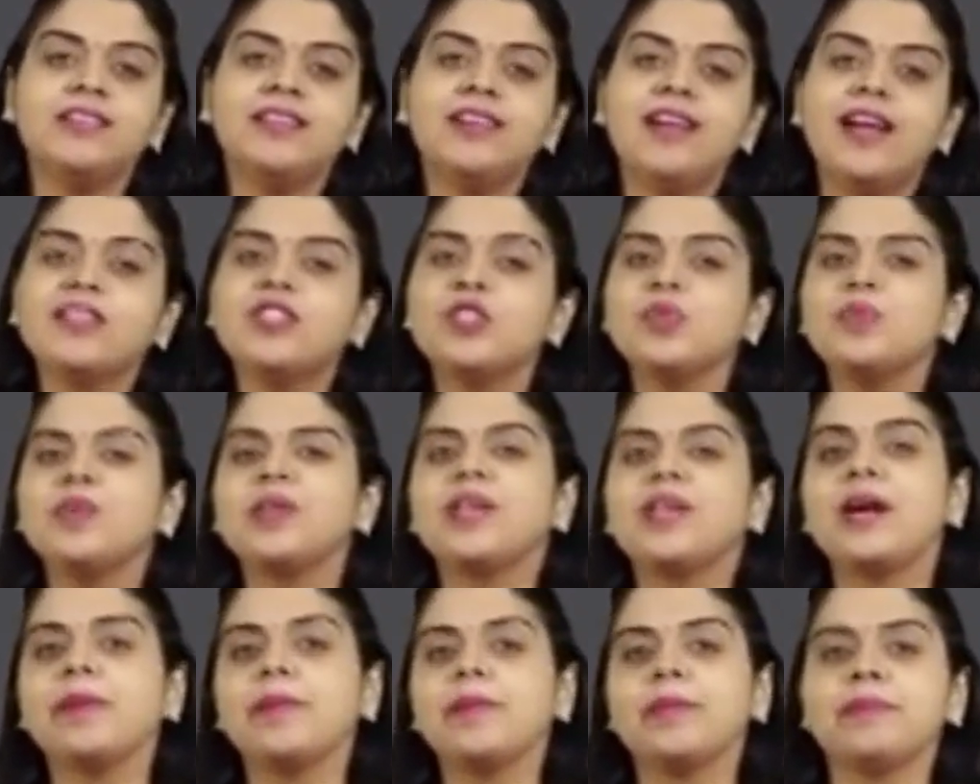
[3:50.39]
There has to
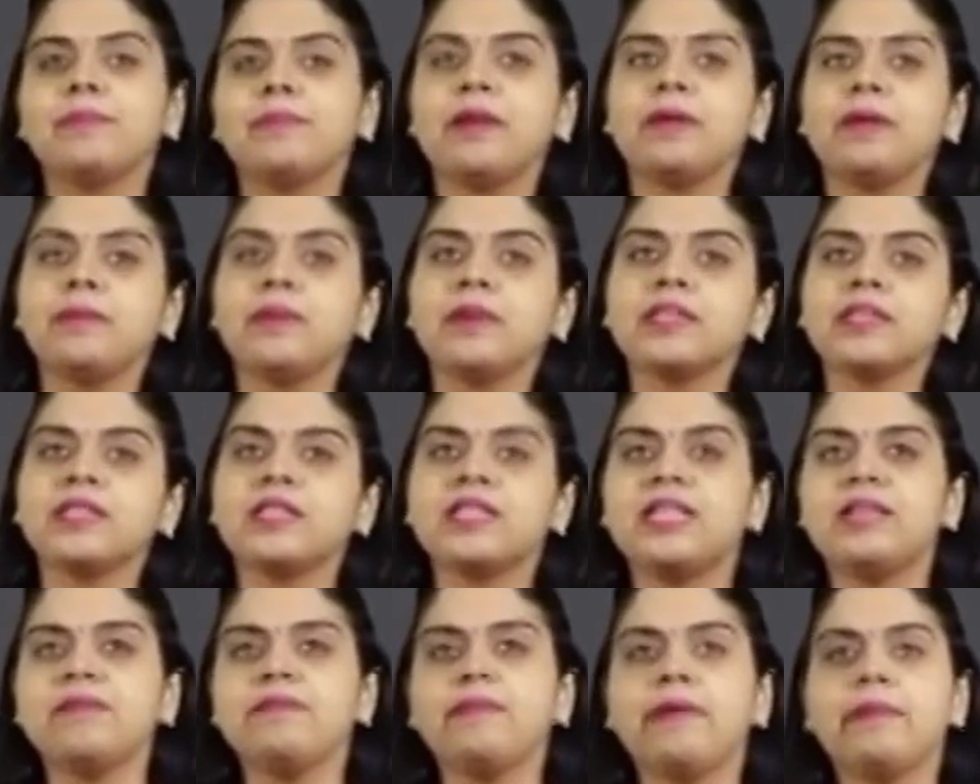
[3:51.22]
be commitment among
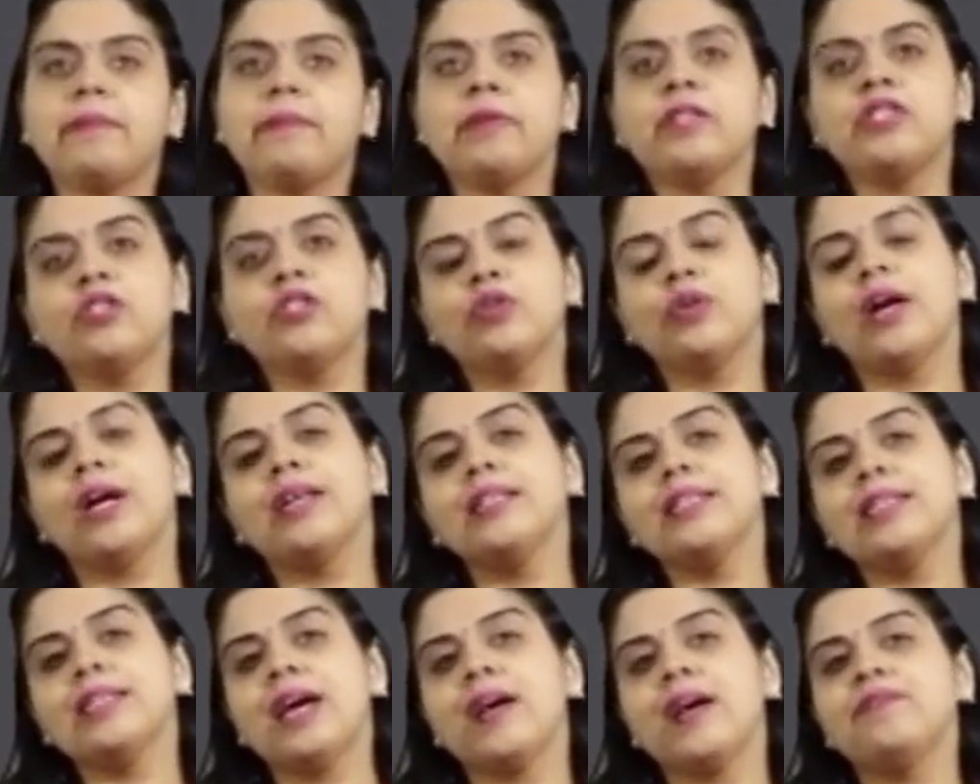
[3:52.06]
the team members. You
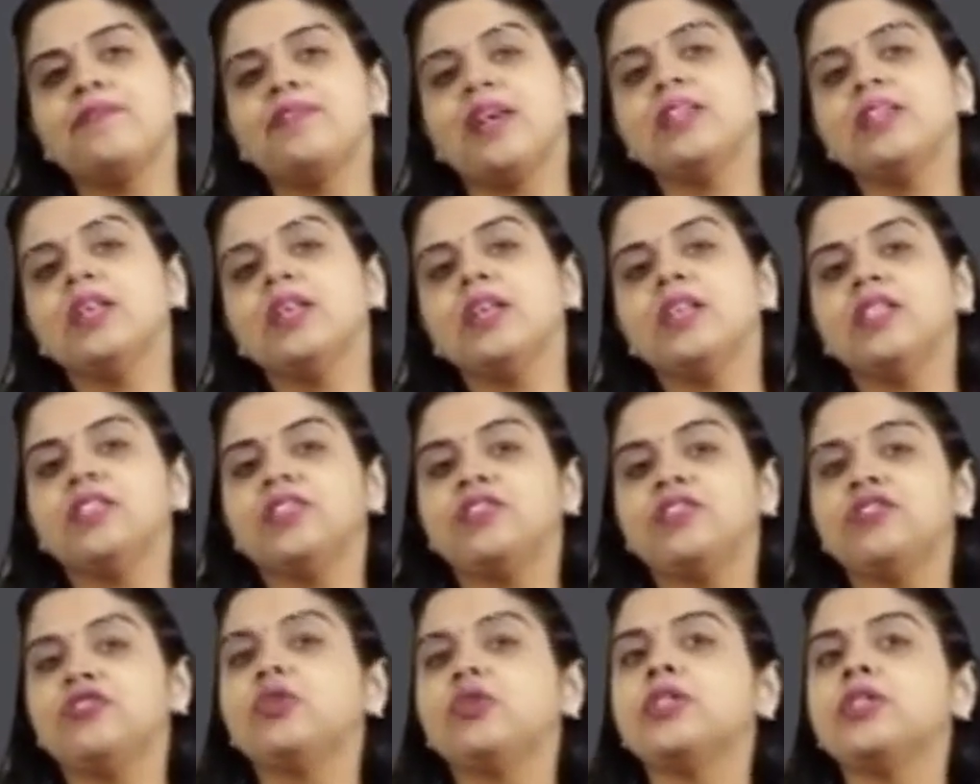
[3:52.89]
can't have that
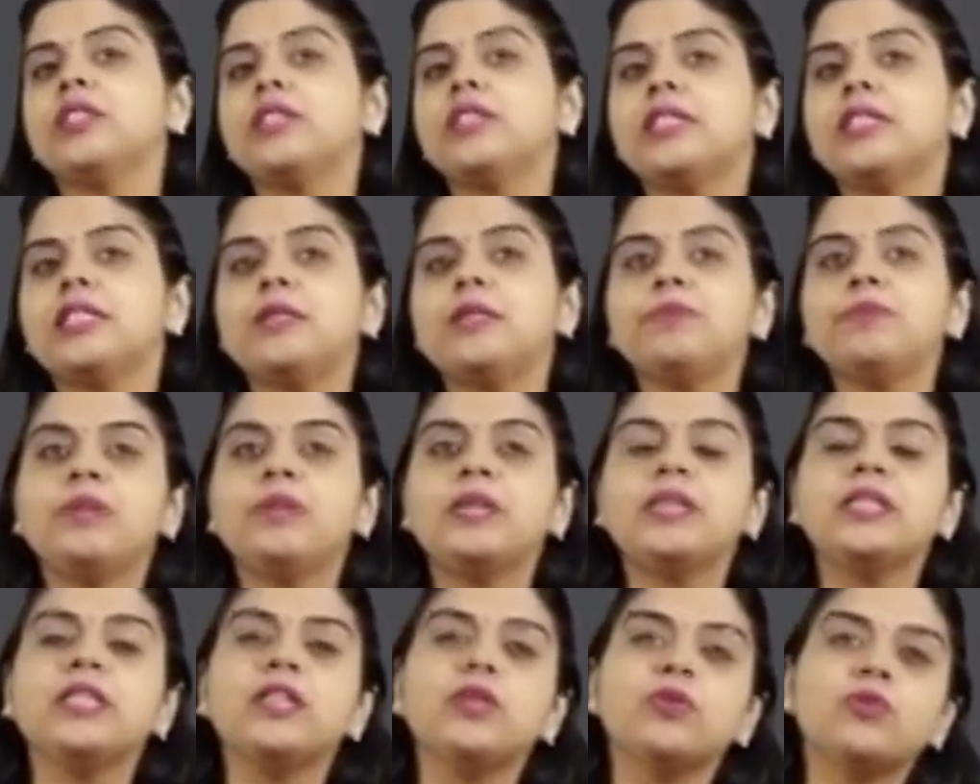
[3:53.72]
there's only the team
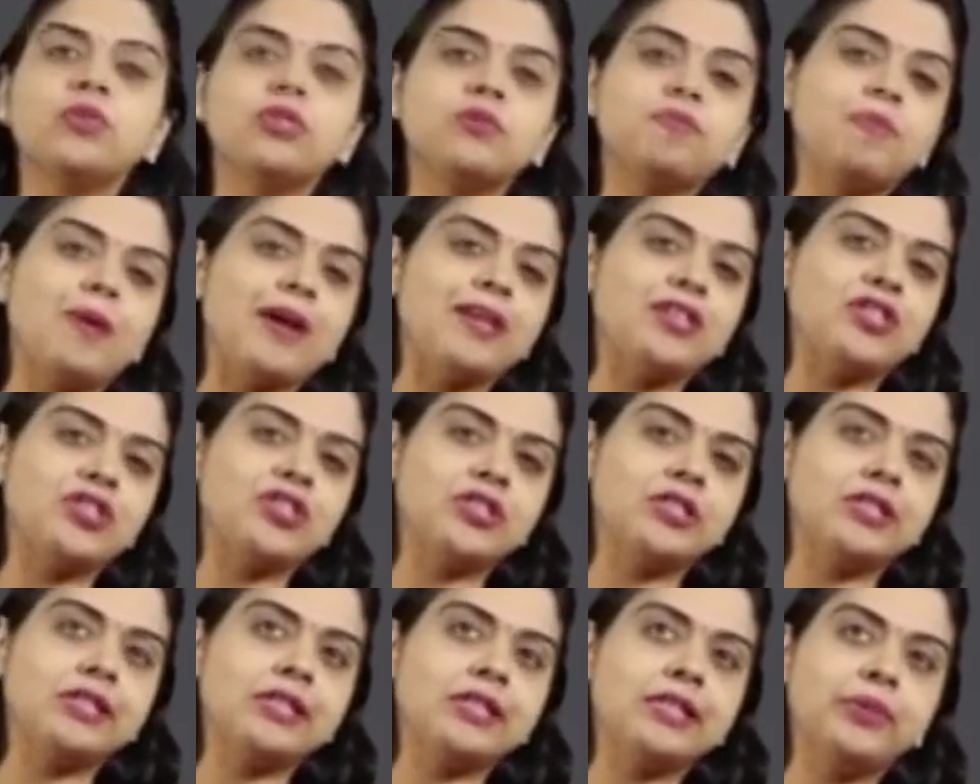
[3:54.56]
leader who's
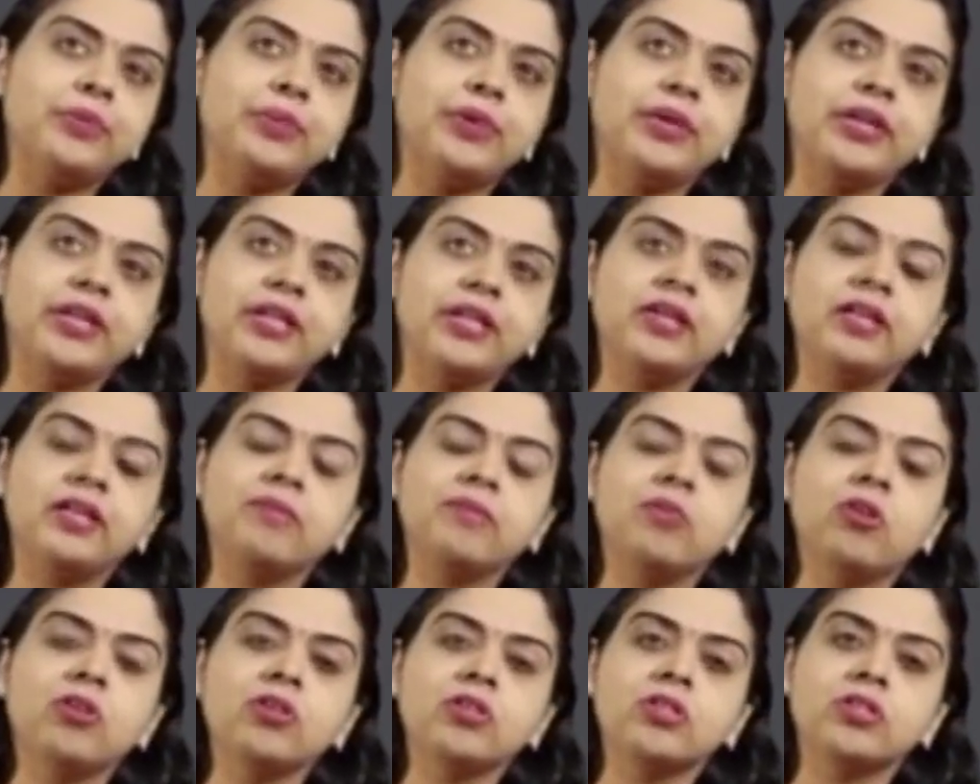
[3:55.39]
passionately working
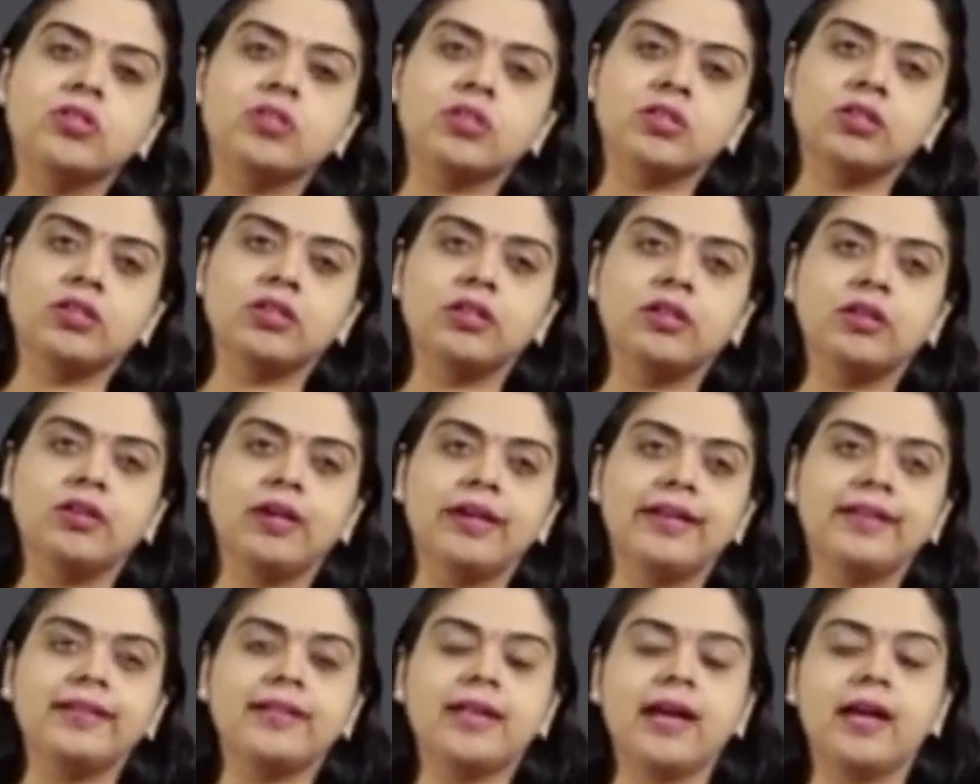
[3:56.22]
amongst
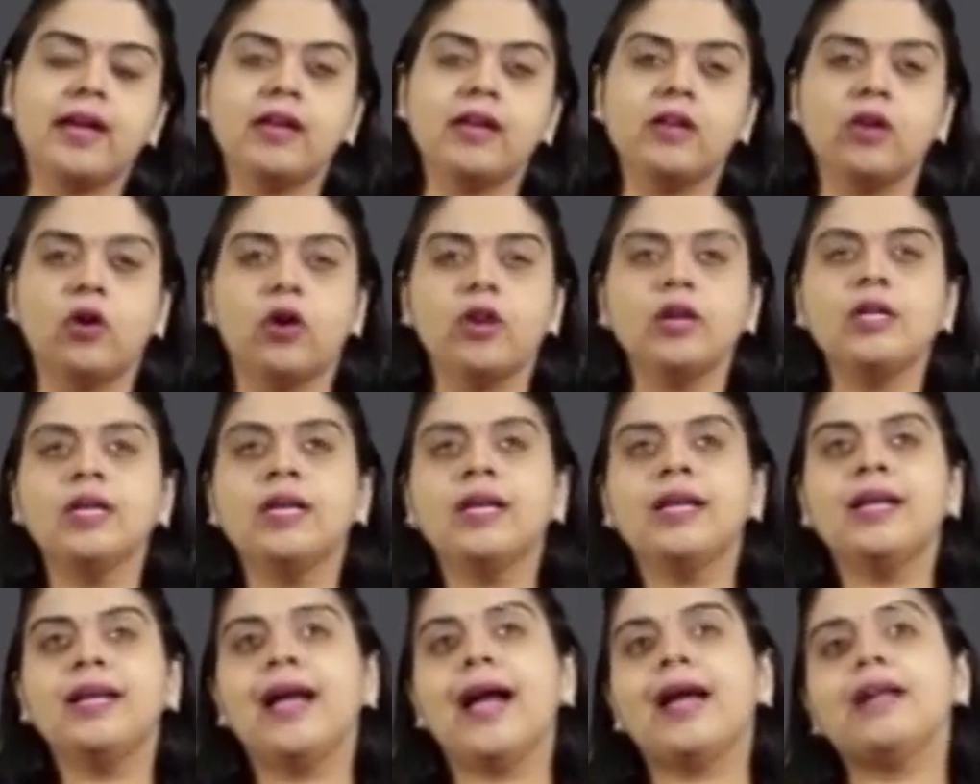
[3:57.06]
the entire lot
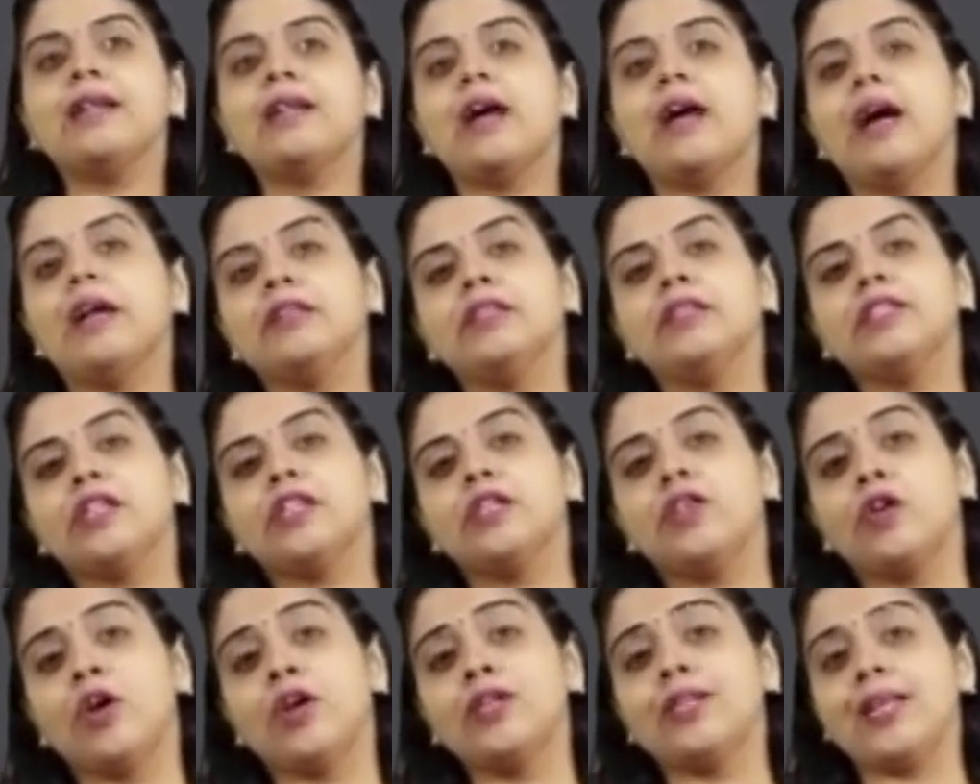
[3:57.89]
and others
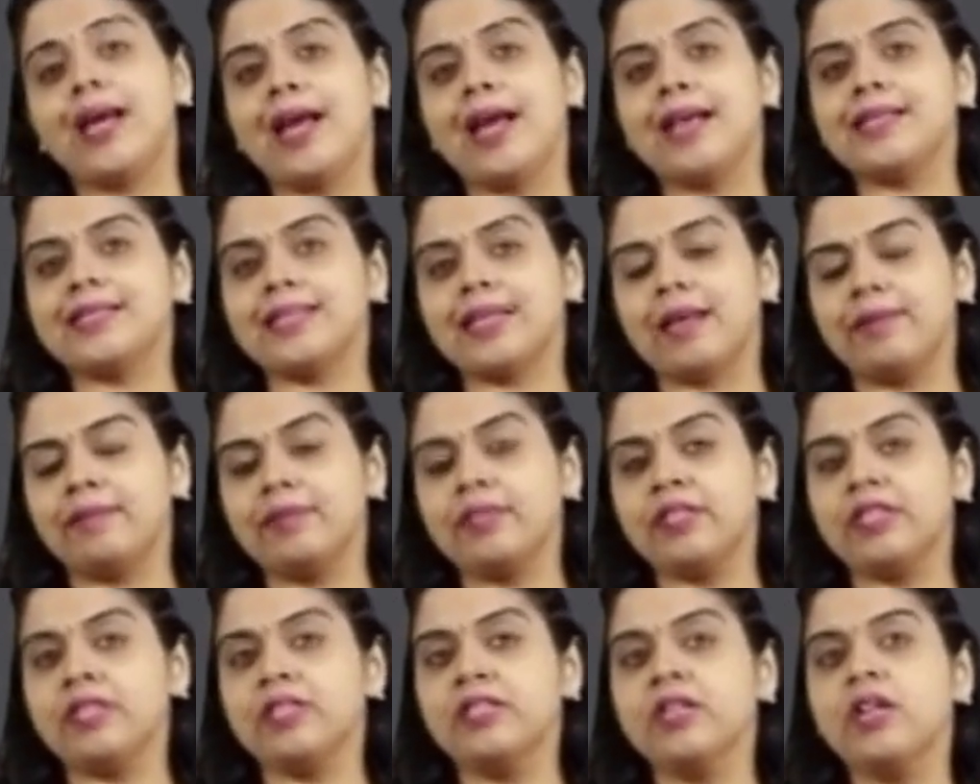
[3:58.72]
are not as
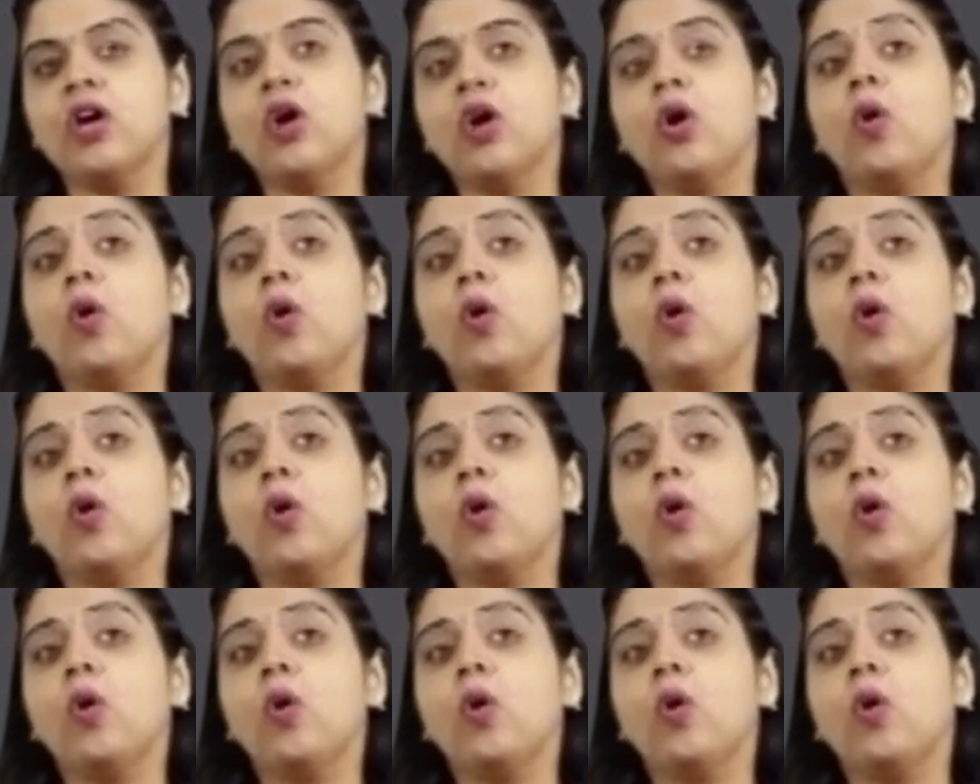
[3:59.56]
committed.